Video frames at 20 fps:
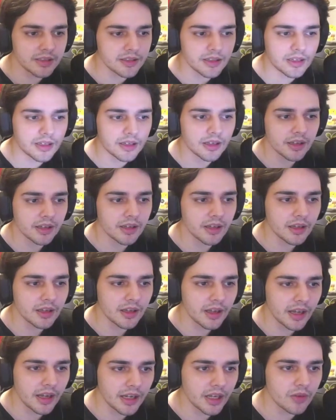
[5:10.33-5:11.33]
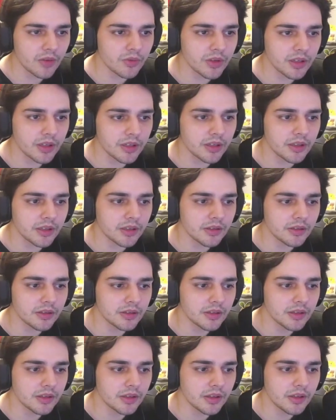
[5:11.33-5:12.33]
I can't really
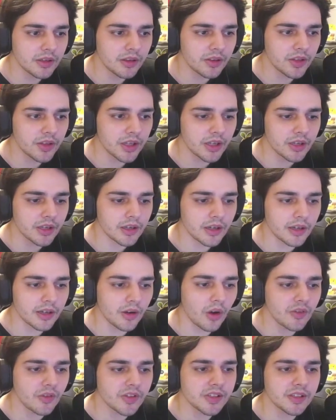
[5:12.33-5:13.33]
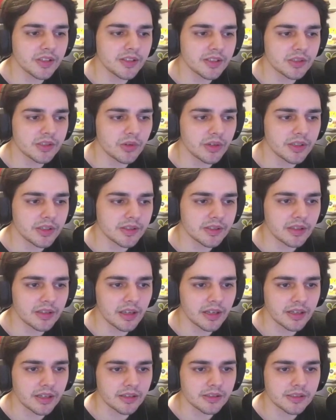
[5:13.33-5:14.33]
think. Obviously, this one is
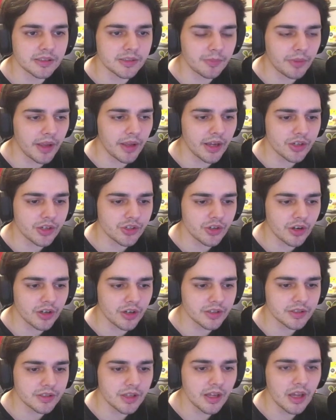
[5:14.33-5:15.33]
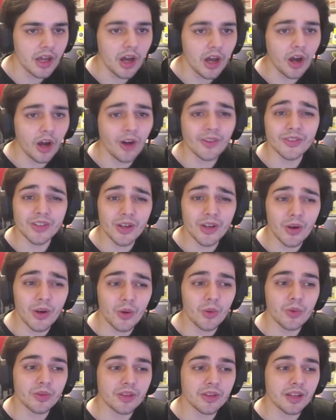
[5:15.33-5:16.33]
like a splash art,
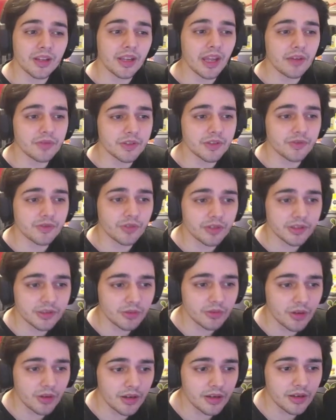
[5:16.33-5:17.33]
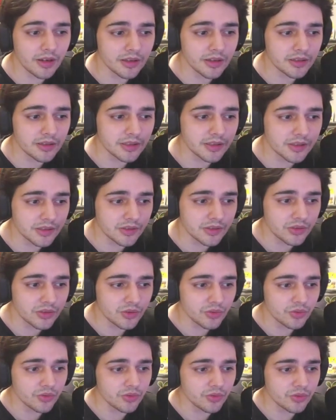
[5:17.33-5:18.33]
although the canvas for this one is
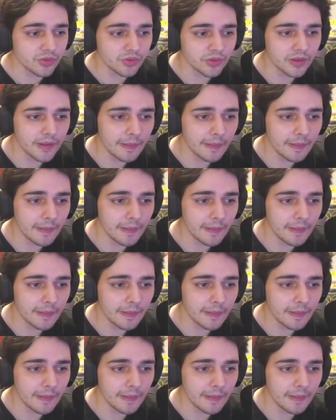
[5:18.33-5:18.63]
too